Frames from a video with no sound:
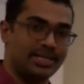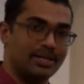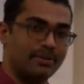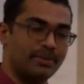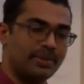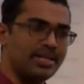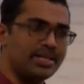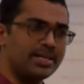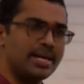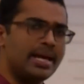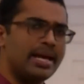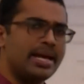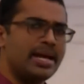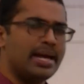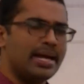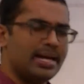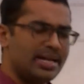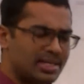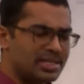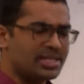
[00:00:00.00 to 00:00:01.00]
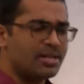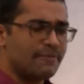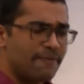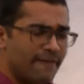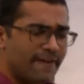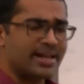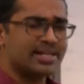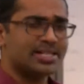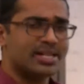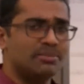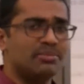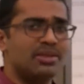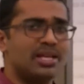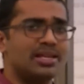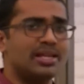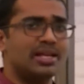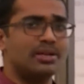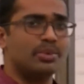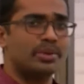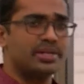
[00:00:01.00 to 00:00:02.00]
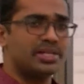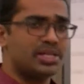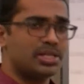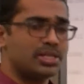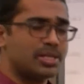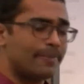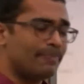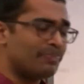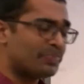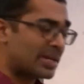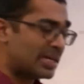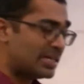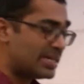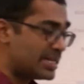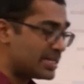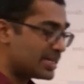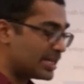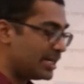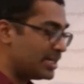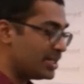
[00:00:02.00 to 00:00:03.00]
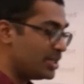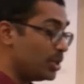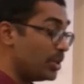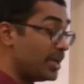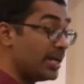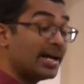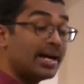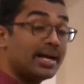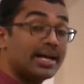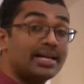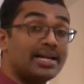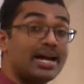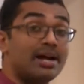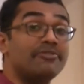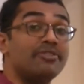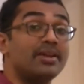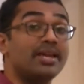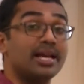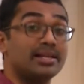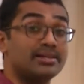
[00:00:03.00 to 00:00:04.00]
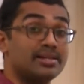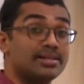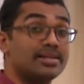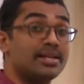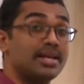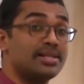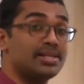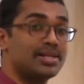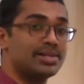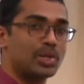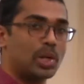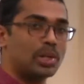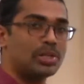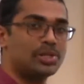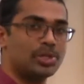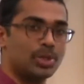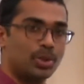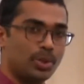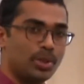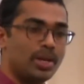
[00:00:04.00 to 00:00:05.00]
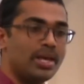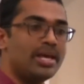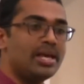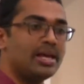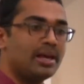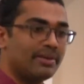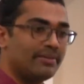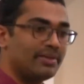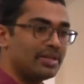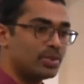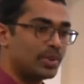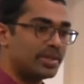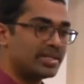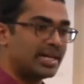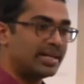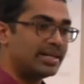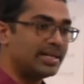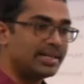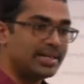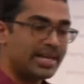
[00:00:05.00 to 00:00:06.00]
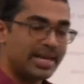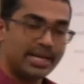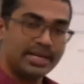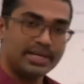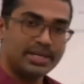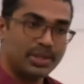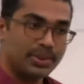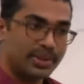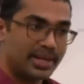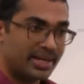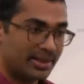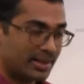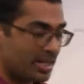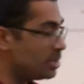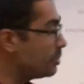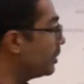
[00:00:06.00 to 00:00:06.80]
limit. It is in fact something that was discussed during our graphing exercises also, which was undertaken during this